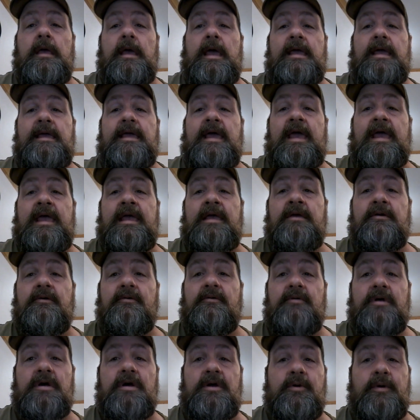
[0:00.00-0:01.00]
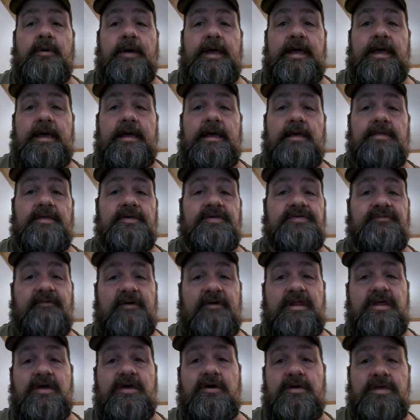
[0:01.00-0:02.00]
Hey gang, real quick, this
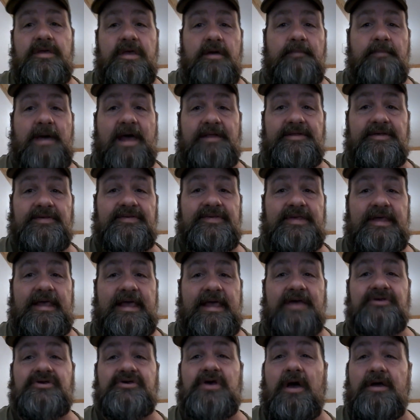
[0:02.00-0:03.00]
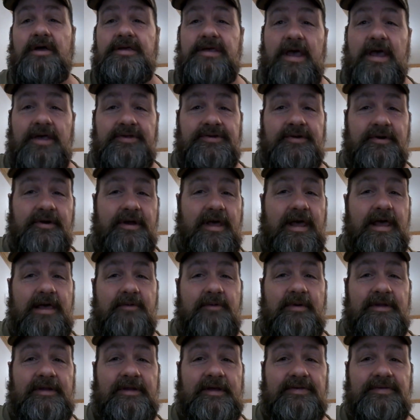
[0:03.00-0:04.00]
video you're about to see I shot yesterday
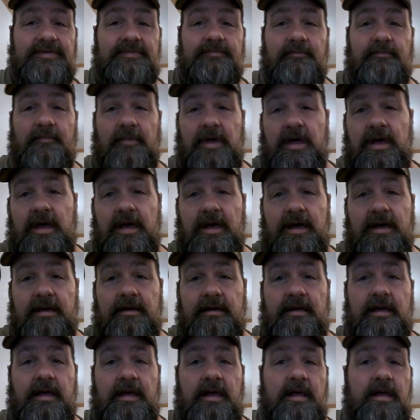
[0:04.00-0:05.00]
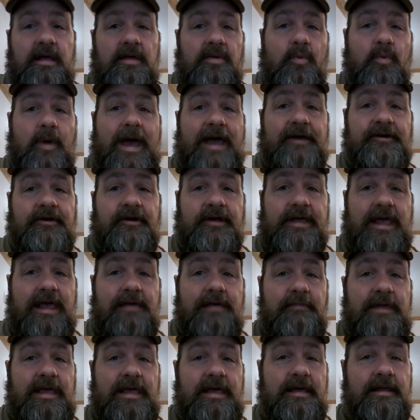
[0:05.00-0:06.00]
when this Wagner
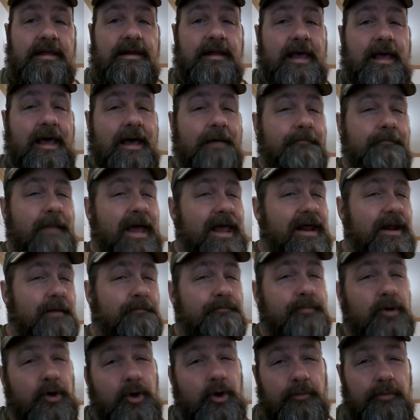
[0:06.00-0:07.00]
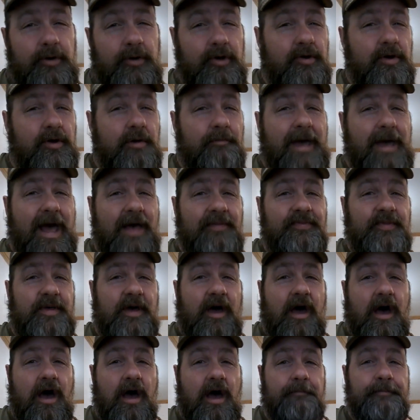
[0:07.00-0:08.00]
came in. I made a boo-boo about
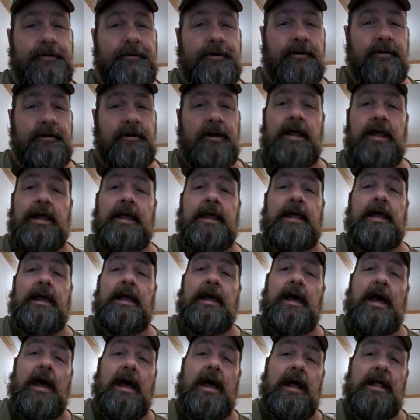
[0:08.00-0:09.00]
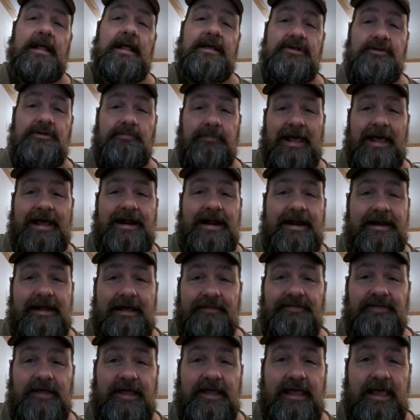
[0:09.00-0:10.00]
the hopper. I'll explain it
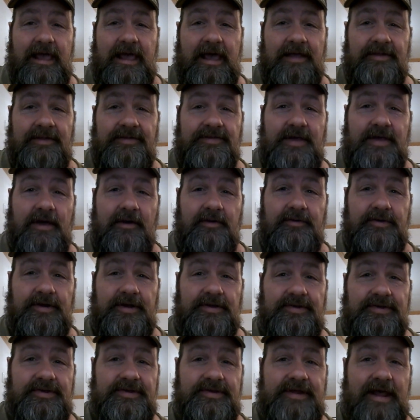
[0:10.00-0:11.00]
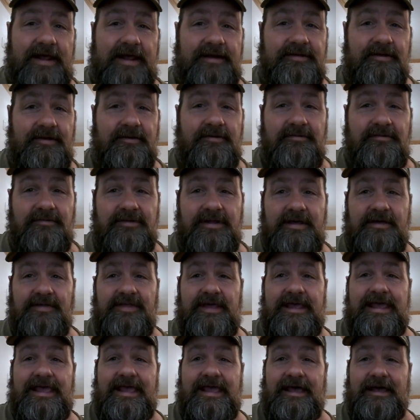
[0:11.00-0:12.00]
at the end, so just stay tuned until
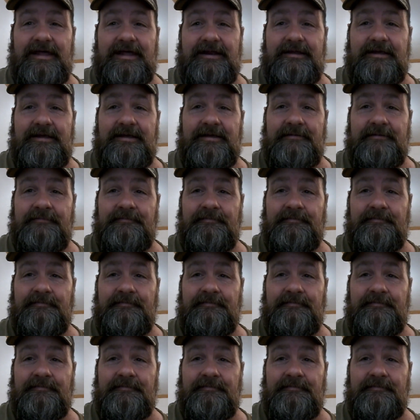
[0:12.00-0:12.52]
the end.